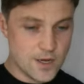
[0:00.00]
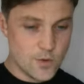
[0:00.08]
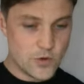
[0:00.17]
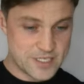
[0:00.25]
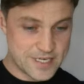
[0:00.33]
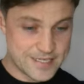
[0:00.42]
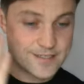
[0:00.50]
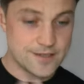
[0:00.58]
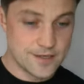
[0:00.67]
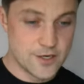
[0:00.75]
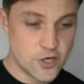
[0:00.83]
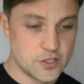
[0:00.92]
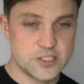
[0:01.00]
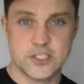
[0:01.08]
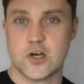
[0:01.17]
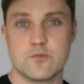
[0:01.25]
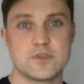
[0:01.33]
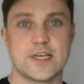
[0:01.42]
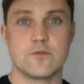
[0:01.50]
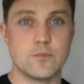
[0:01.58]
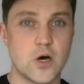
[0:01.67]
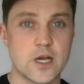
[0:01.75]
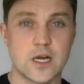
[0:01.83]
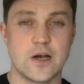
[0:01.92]
which is 99% of
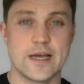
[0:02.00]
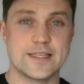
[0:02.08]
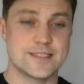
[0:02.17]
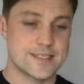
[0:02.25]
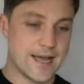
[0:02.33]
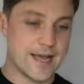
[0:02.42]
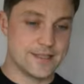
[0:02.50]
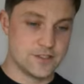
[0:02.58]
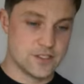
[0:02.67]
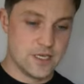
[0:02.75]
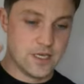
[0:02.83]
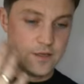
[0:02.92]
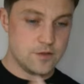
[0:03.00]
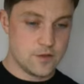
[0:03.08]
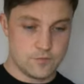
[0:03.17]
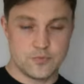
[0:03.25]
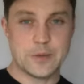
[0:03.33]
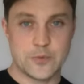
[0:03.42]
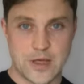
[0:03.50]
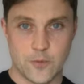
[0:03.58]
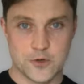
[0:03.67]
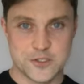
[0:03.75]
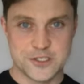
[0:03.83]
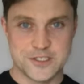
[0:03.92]
my clients and people that
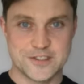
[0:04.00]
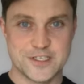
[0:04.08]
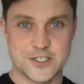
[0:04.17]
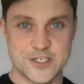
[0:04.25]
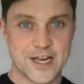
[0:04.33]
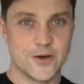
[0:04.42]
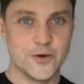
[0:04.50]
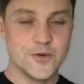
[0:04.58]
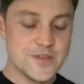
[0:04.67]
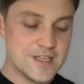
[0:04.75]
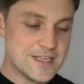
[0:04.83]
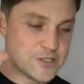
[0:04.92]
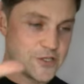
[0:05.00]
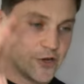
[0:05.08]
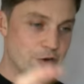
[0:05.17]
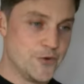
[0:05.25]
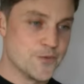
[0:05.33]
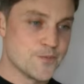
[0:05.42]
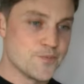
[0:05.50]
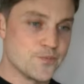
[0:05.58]
watch this channel, so